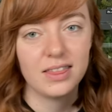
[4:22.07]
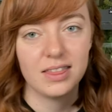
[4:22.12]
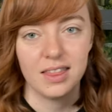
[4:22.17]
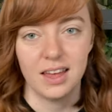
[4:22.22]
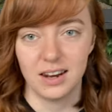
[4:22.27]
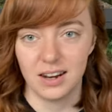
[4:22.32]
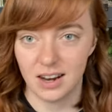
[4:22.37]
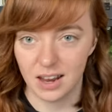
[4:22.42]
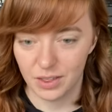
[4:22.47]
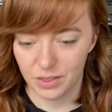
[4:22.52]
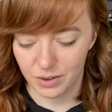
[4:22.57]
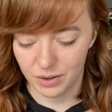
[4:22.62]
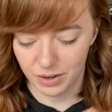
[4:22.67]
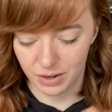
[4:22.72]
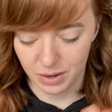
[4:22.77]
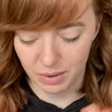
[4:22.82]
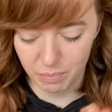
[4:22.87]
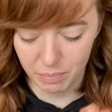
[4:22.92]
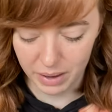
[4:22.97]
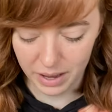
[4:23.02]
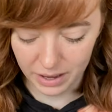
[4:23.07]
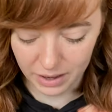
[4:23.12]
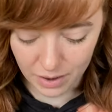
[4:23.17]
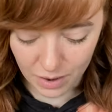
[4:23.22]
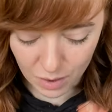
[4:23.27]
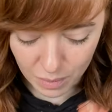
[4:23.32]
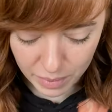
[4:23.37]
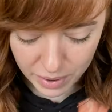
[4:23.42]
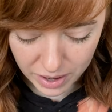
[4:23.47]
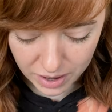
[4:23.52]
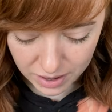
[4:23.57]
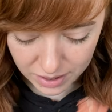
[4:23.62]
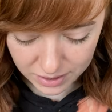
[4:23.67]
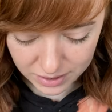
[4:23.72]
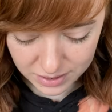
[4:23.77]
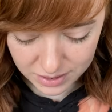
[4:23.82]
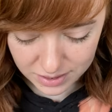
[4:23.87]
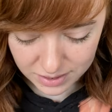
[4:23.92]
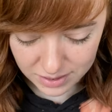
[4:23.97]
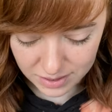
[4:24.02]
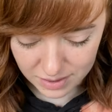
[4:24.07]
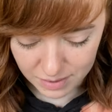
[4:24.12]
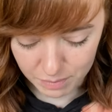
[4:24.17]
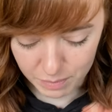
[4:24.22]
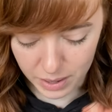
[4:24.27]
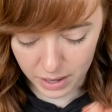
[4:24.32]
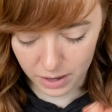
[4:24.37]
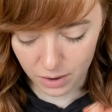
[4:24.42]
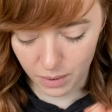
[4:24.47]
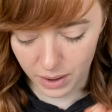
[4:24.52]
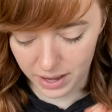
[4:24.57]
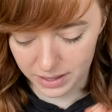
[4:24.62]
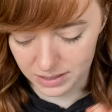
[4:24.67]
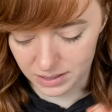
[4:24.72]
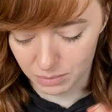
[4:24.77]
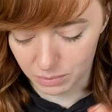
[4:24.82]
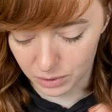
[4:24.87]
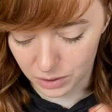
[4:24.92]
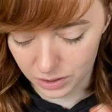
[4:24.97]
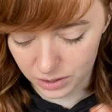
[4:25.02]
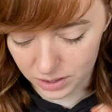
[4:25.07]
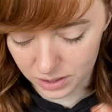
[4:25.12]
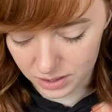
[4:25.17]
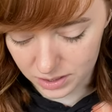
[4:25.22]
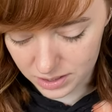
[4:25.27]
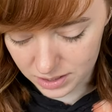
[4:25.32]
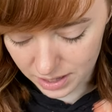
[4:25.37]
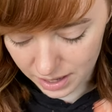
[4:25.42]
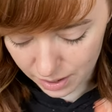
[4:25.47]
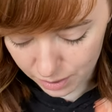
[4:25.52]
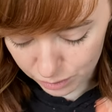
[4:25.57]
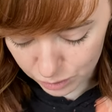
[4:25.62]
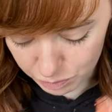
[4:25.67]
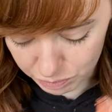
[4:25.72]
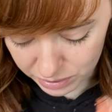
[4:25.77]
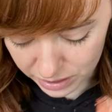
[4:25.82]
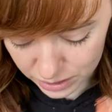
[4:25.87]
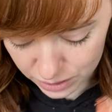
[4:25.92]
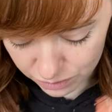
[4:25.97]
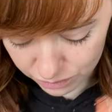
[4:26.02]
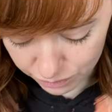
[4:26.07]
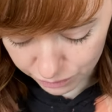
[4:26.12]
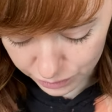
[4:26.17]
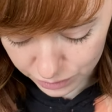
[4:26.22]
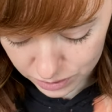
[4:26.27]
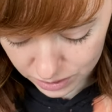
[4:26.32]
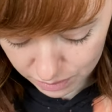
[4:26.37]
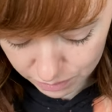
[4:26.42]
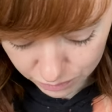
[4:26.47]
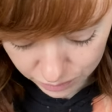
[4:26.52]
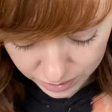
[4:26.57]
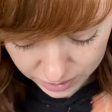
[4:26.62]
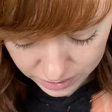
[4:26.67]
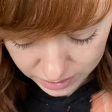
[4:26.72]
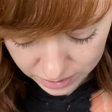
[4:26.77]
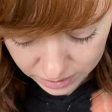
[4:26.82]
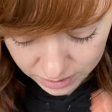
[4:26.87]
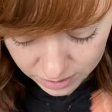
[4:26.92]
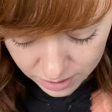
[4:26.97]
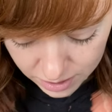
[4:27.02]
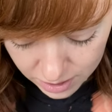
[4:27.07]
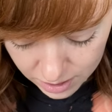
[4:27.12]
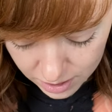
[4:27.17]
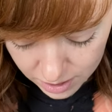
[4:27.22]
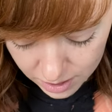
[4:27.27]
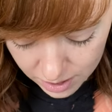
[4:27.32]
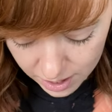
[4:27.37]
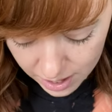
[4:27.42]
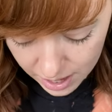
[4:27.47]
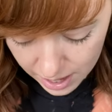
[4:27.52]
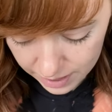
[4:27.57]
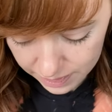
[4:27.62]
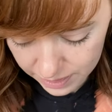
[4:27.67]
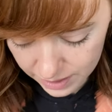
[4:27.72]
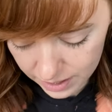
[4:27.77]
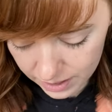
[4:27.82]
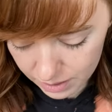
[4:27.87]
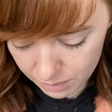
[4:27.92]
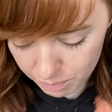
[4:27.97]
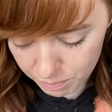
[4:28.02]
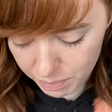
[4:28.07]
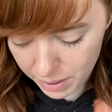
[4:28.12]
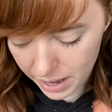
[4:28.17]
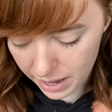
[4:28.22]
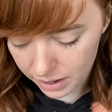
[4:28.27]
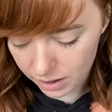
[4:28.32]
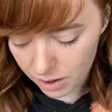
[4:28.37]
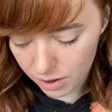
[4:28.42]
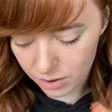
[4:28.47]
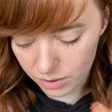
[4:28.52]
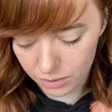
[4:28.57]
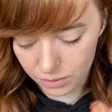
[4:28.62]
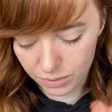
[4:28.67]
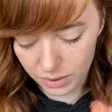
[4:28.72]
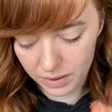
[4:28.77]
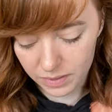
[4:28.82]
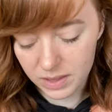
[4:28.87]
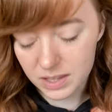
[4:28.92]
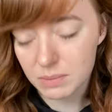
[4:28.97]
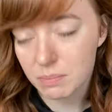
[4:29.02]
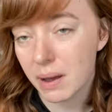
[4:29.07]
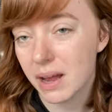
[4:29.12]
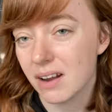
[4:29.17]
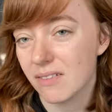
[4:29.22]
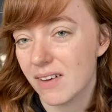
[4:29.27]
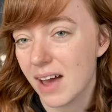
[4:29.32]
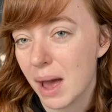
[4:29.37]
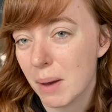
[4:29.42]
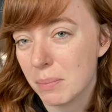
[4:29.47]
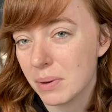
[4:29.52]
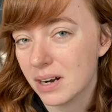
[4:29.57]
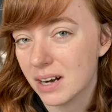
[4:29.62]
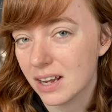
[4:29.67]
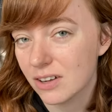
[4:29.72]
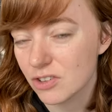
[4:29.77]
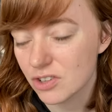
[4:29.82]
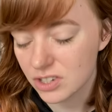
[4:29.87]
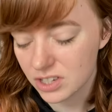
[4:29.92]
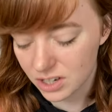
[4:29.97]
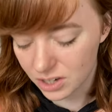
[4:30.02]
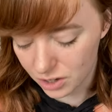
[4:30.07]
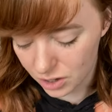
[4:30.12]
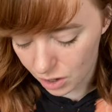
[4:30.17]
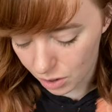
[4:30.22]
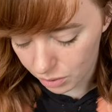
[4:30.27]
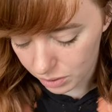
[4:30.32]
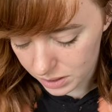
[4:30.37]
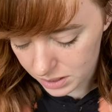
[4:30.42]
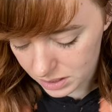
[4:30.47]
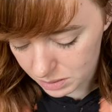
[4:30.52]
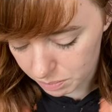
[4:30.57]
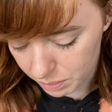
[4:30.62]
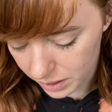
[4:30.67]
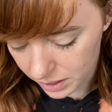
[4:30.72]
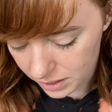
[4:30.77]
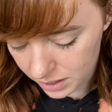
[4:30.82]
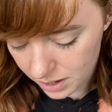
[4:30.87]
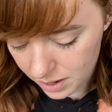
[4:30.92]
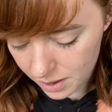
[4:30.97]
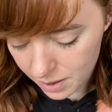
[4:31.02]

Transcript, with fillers: another Petco box. Petco had some good sales. Plus, for some reason, think Petco, this might have happened and I just didn't notice, but